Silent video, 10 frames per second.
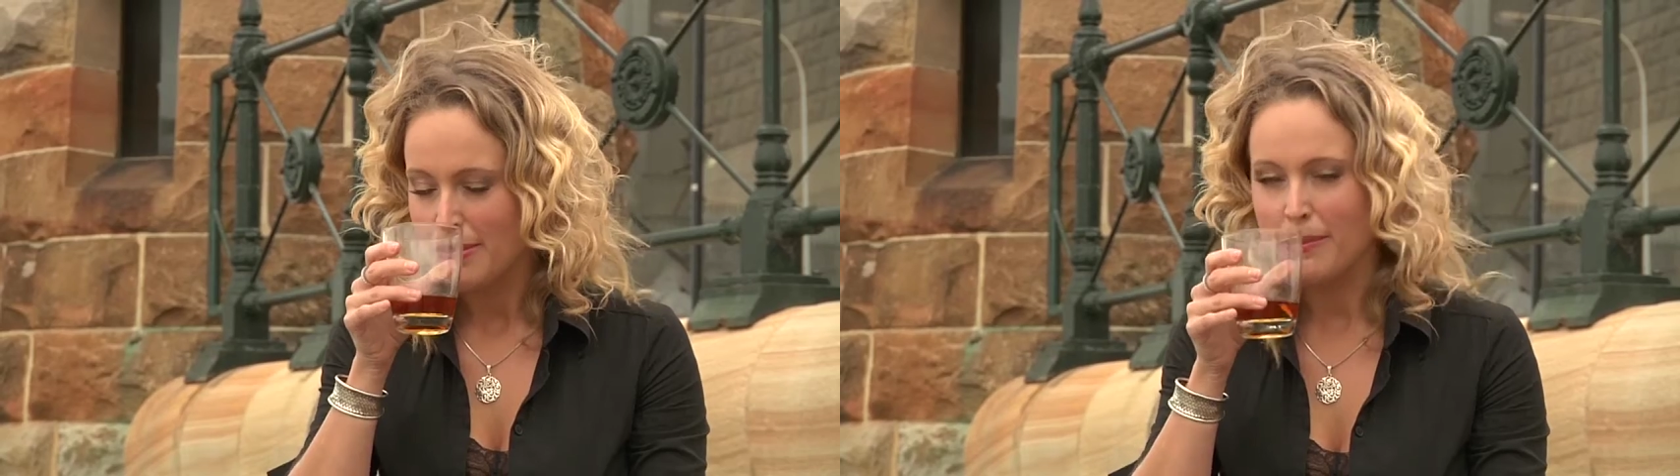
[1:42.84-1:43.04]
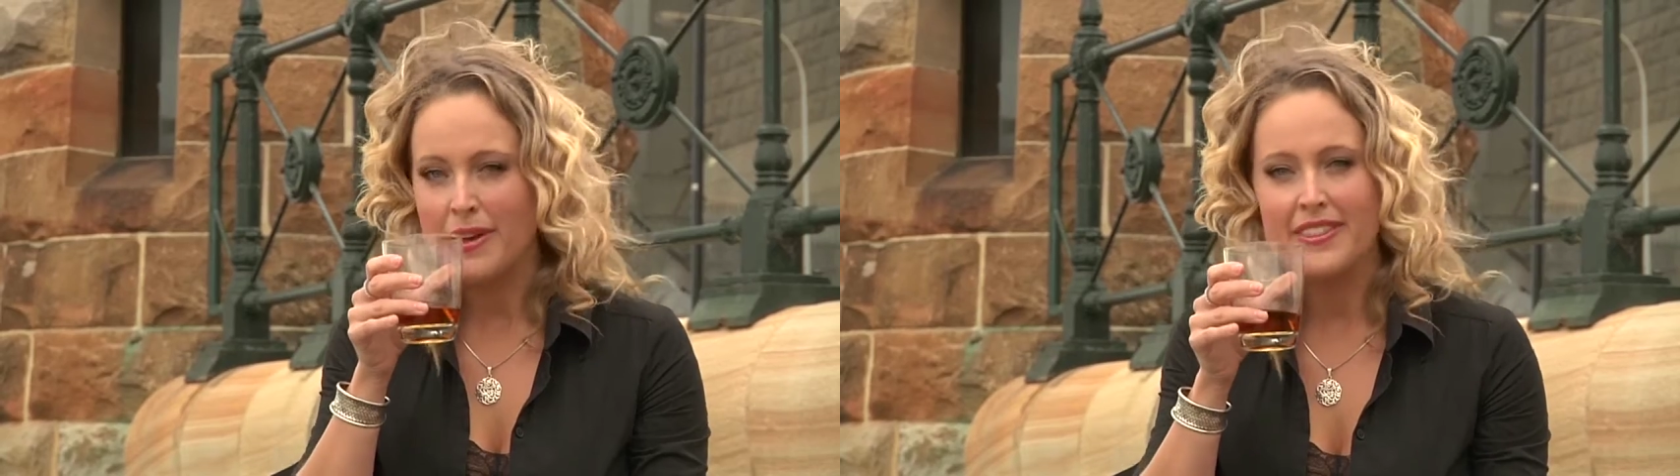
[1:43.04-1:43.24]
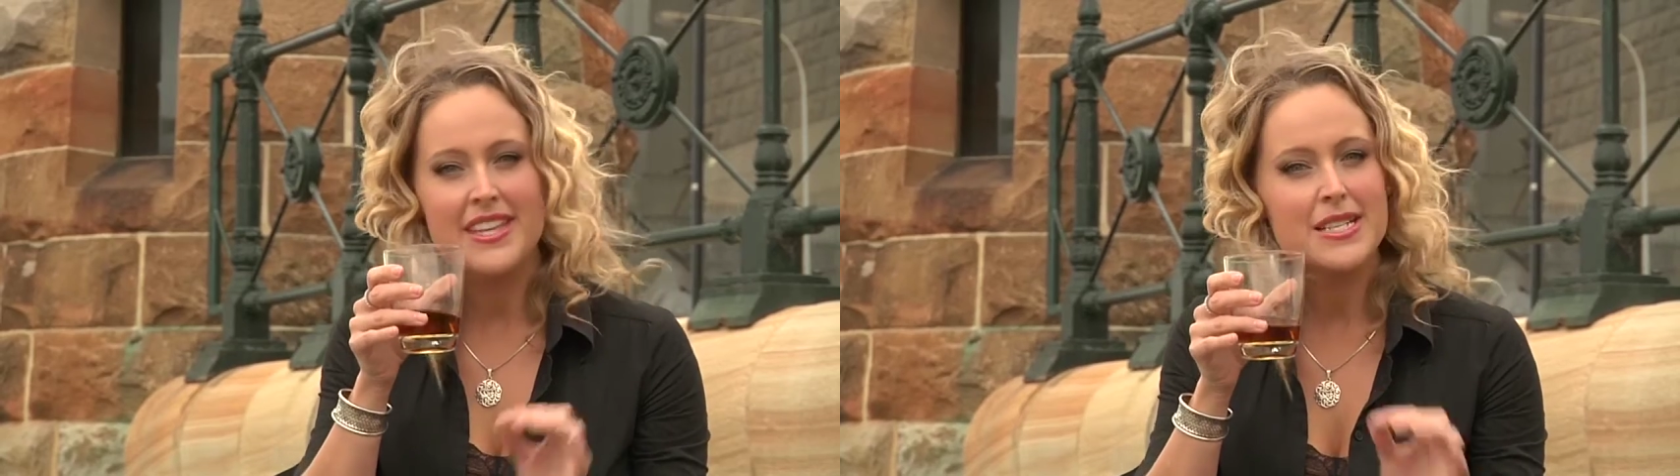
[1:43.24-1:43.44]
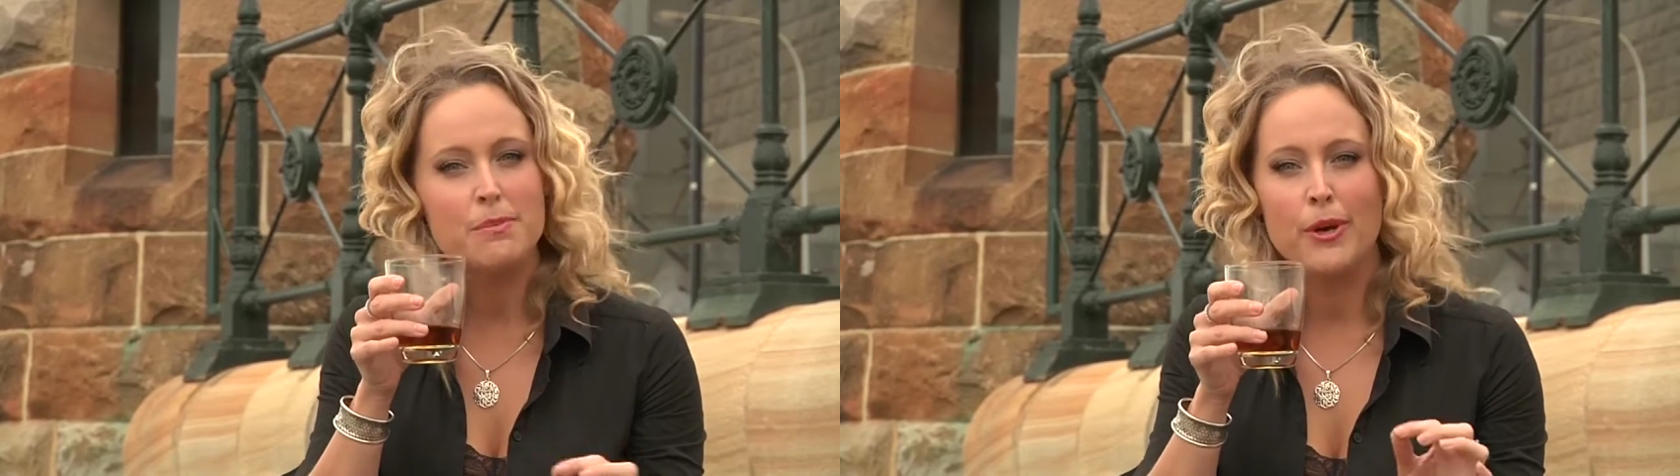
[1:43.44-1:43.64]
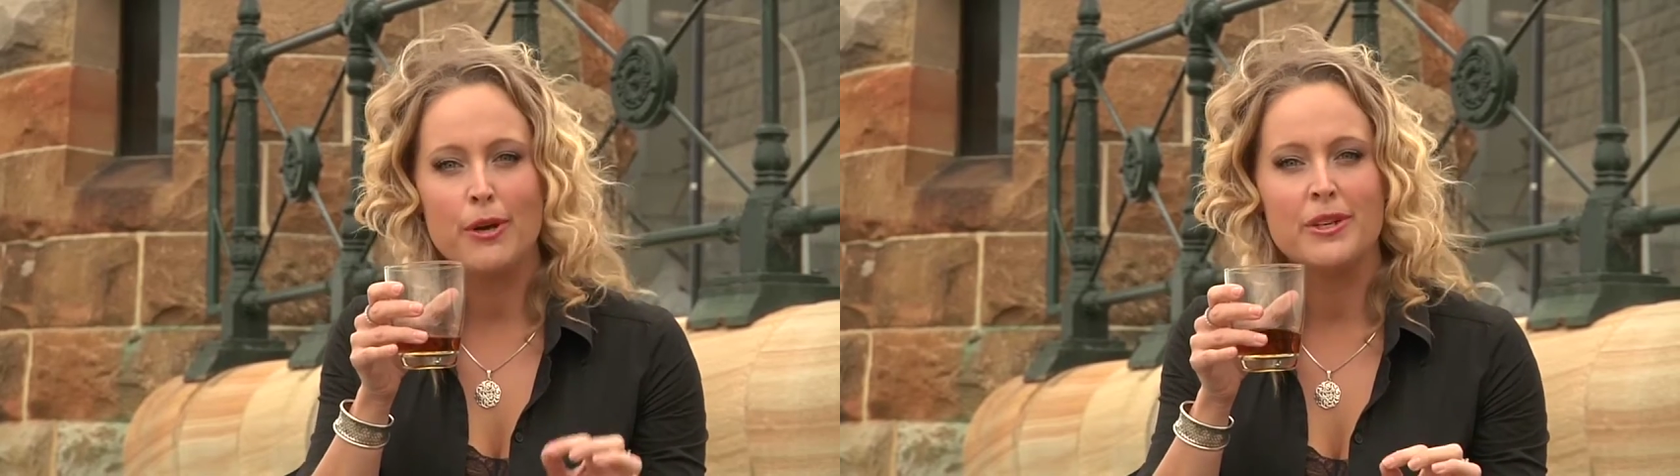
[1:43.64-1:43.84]
But this
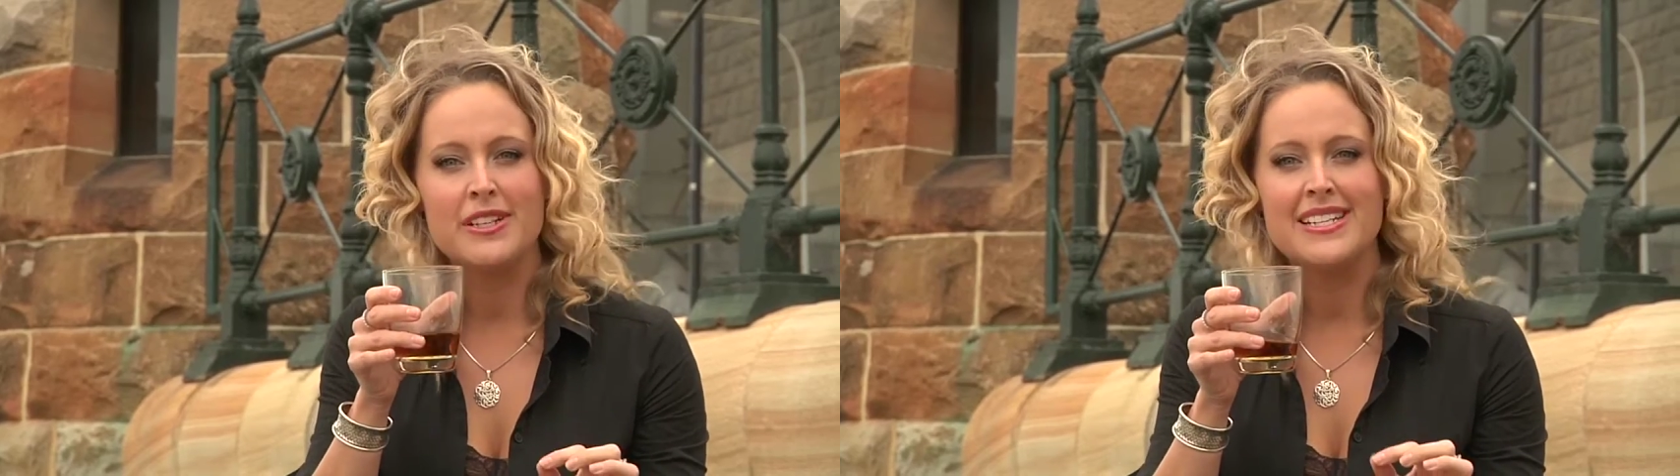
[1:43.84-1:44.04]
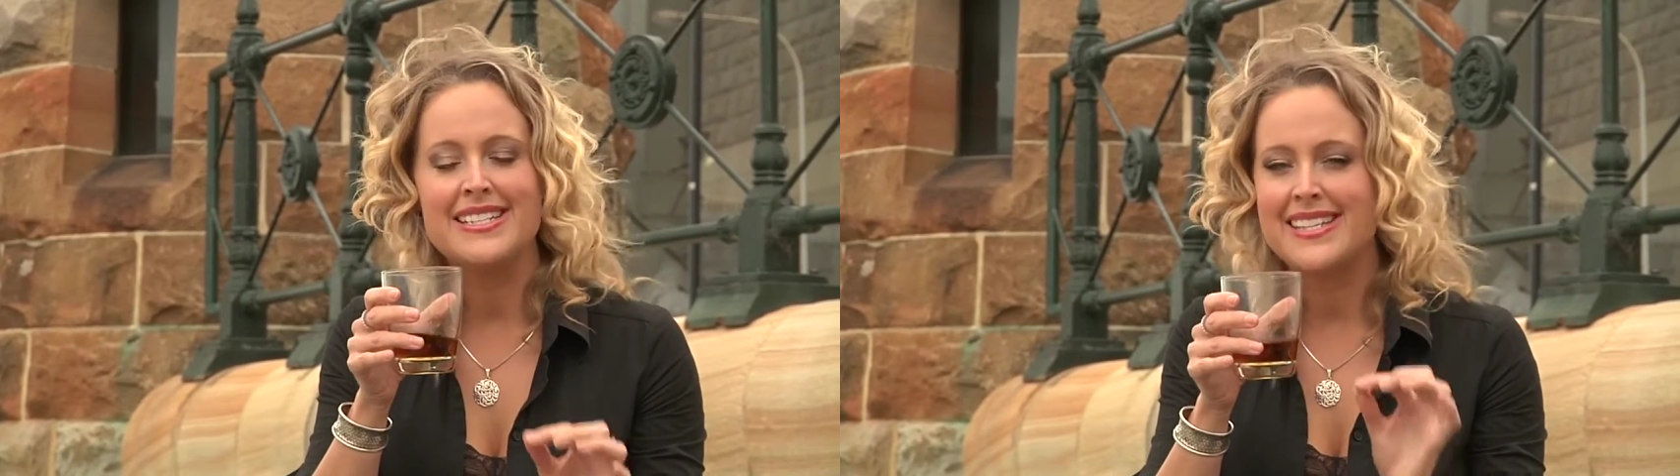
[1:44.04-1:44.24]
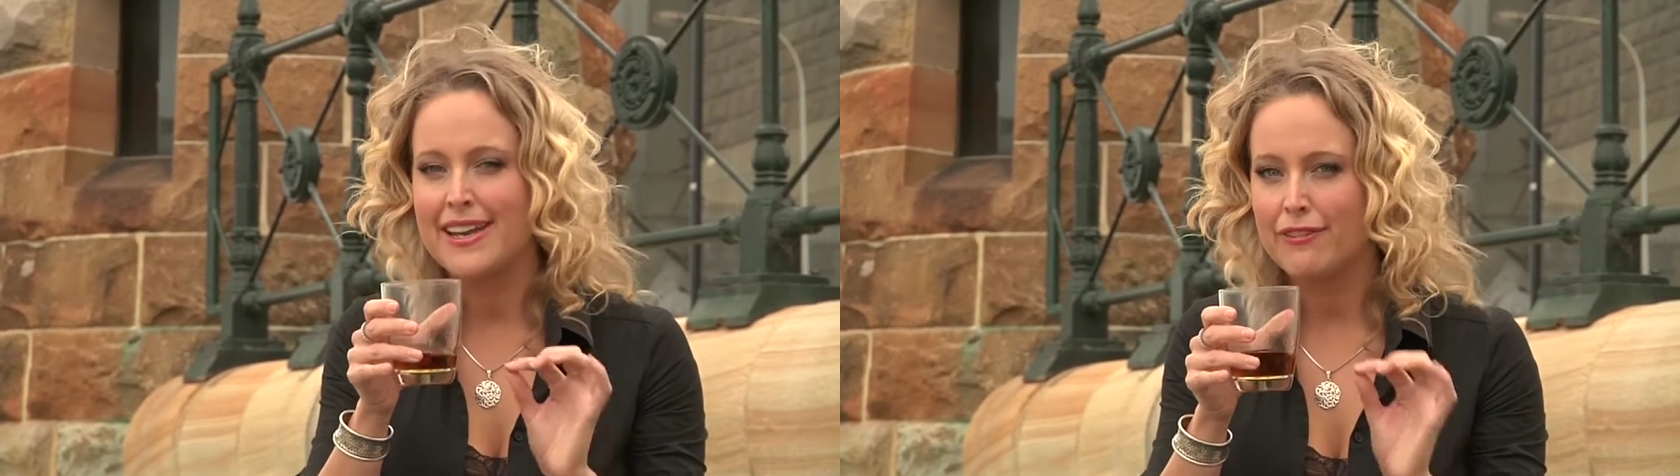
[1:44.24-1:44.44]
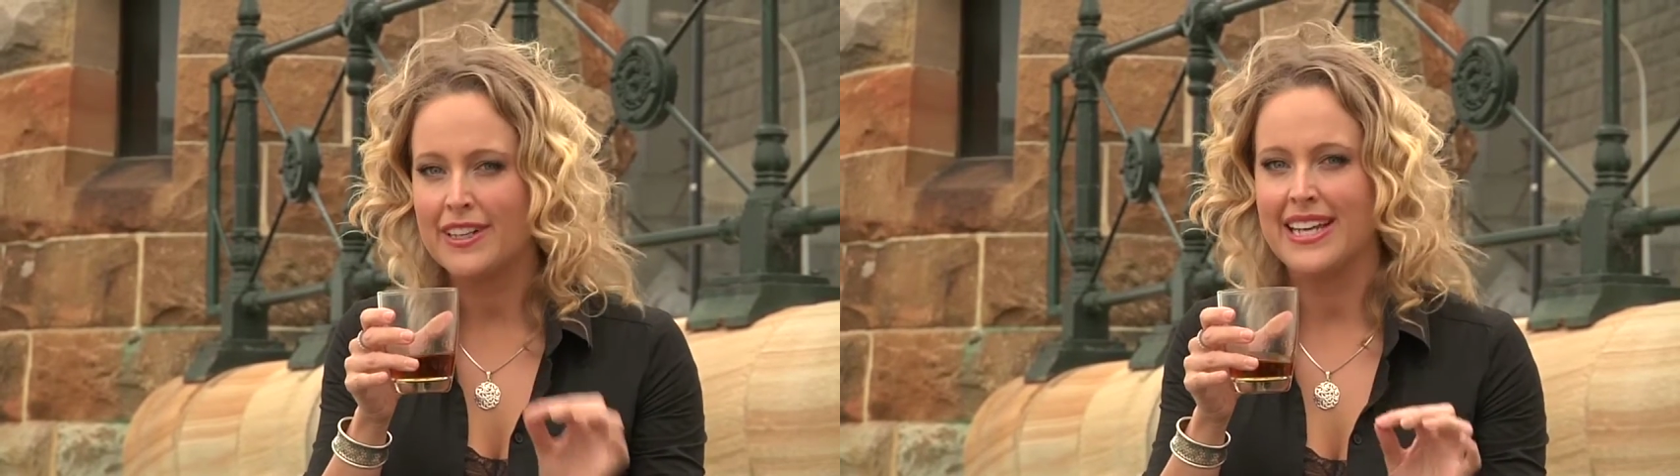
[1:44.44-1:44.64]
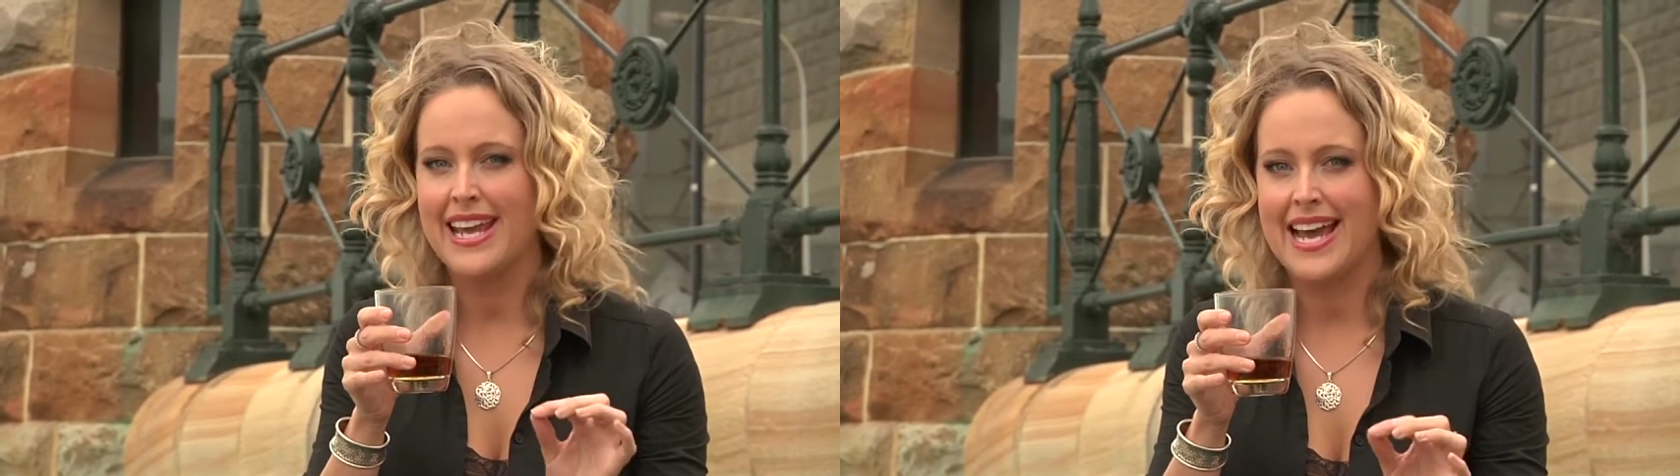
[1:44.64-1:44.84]
bourbon definitely